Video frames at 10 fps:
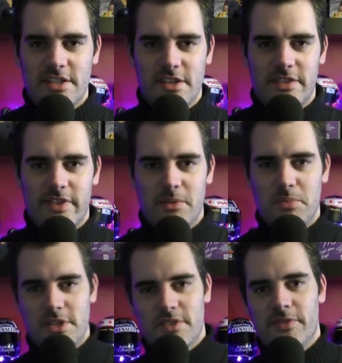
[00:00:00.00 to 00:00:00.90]
to those
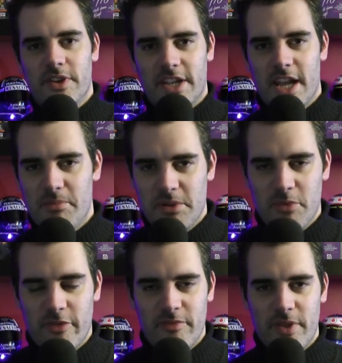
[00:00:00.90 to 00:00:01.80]
developers and finding out a bit
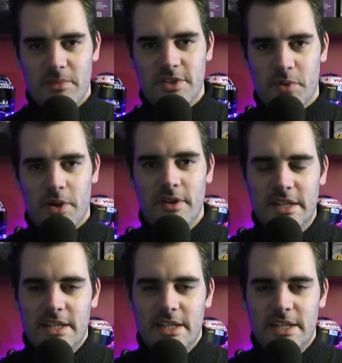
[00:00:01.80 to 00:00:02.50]
more from them as well.